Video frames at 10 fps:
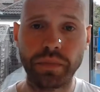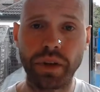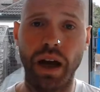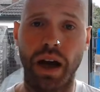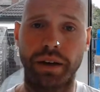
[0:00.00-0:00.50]

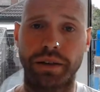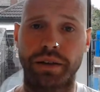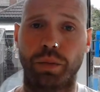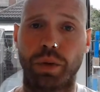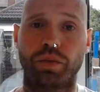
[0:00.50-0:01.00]
and
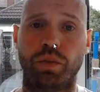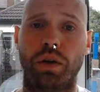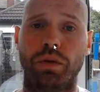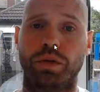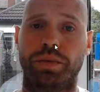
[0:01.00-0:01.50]
which one
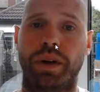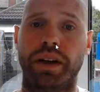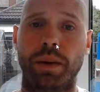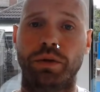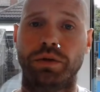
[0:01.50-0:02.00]

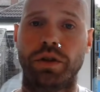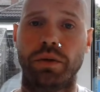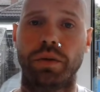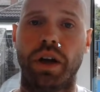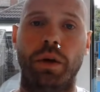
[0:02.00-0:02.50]

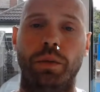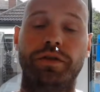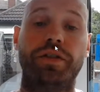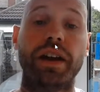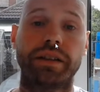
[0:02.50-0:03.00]
would
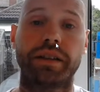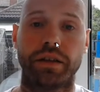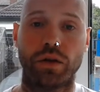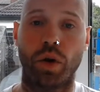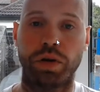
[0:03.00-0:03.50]
fit
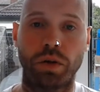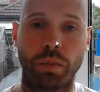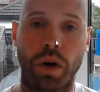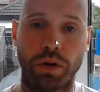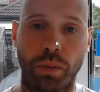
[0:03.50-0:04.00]
your product
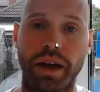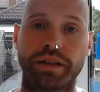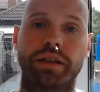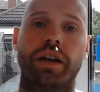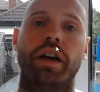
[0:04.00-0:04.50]
model
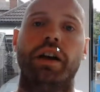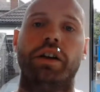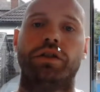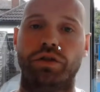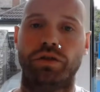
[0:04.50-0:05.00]
best
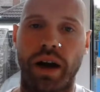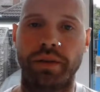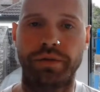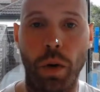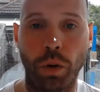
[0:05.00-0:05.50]
to drive
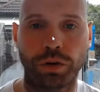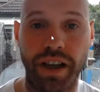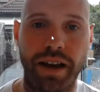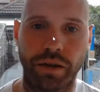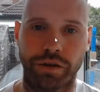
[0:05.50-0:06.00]
the most
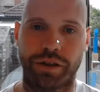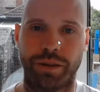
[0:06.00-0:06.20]
sales.